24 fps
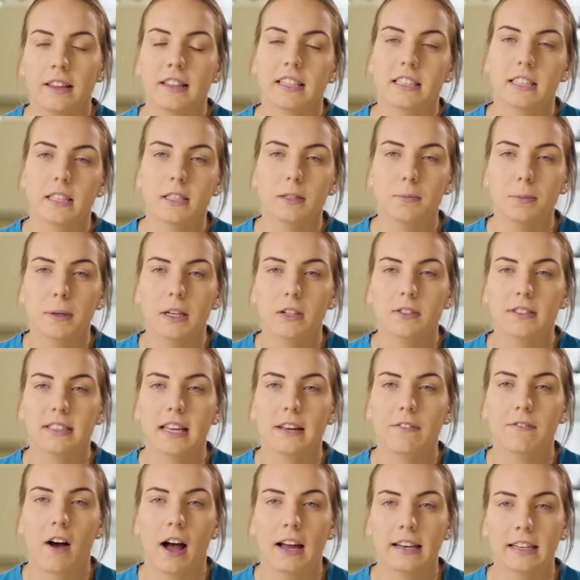This is because
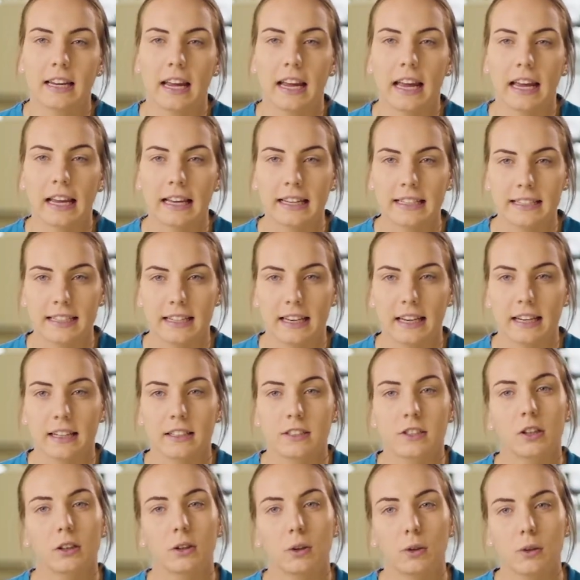they find it easier
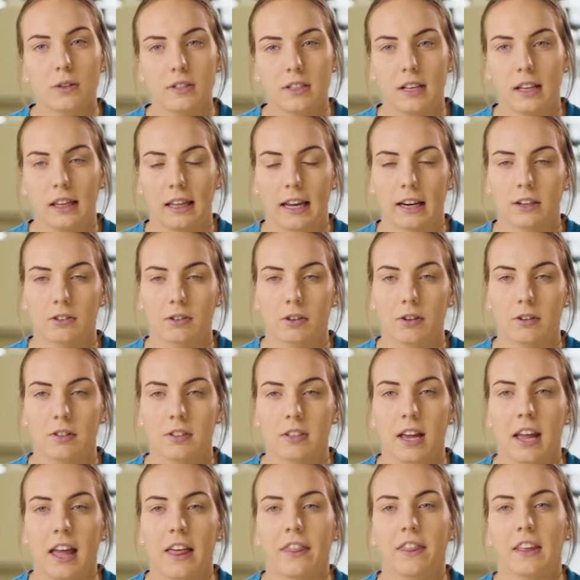to lose
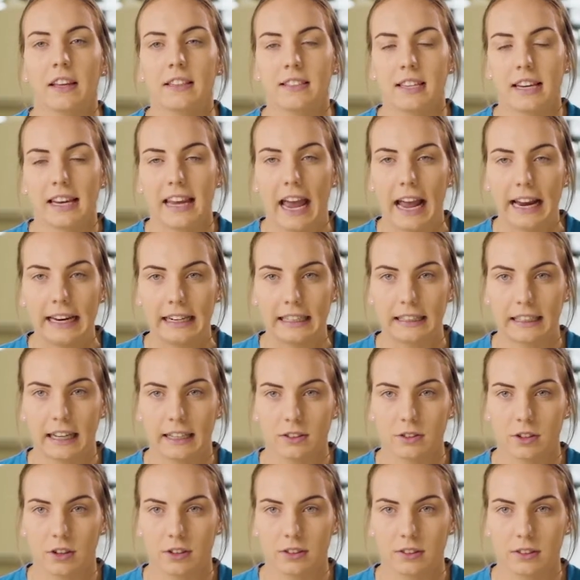electrons than to gain
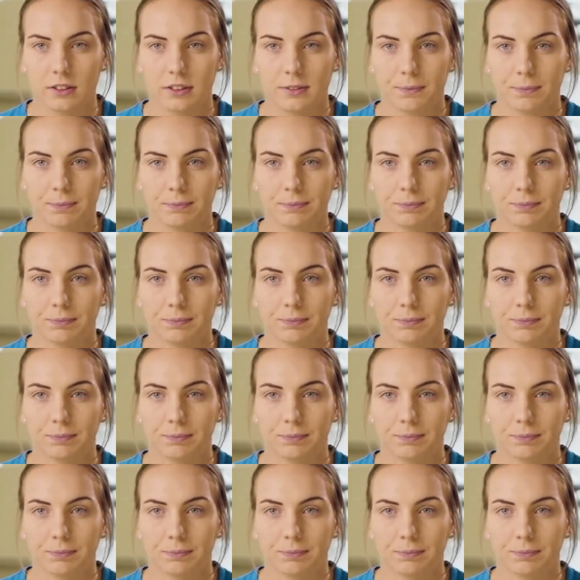electrons.